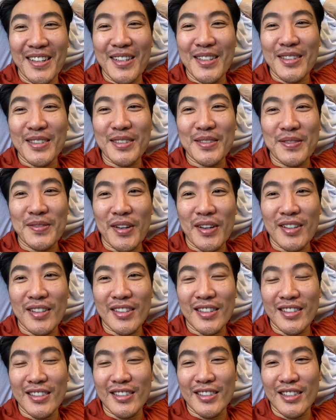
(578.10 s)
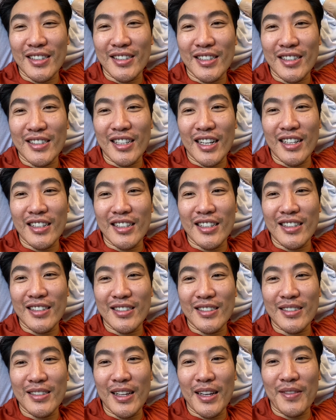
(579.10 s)
It's very the
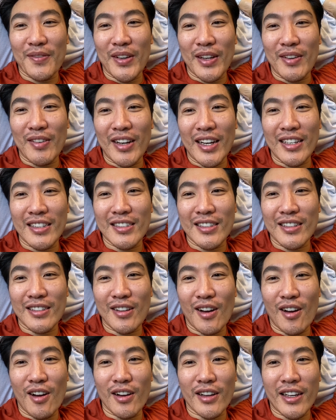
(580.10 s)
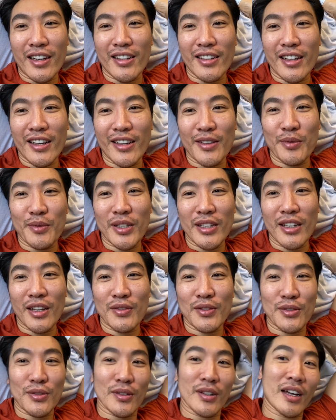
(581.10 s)
Chinese, like very Asian talking. Like we love
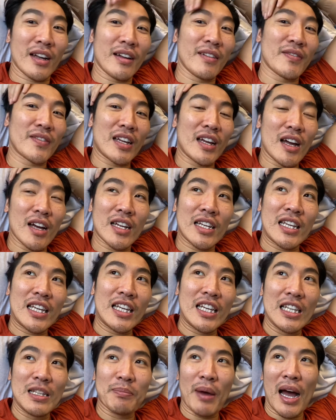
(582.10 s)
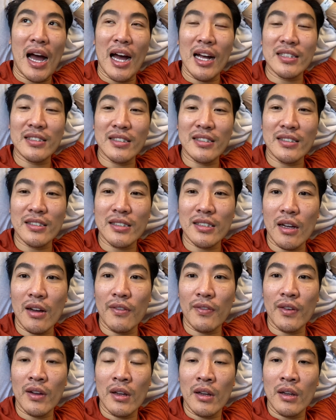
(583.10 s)
to have heat pads and stuff.
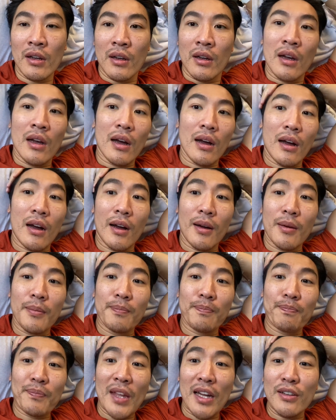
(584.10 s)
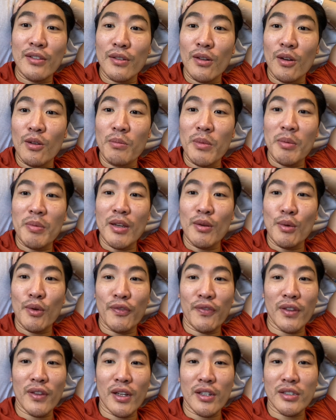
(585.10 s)
I don't know. Maybe it will
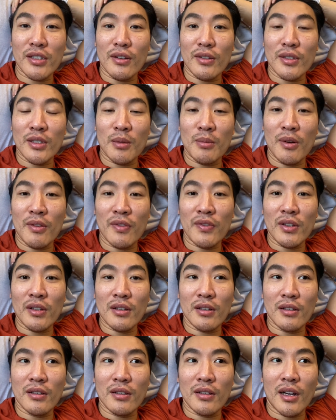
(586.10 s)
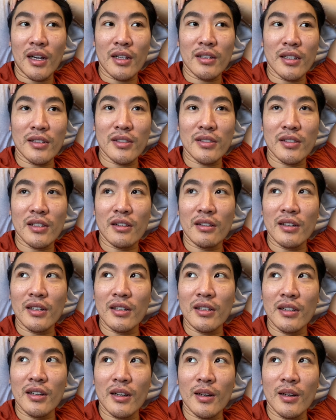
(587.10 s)
flush out some of the unnecessary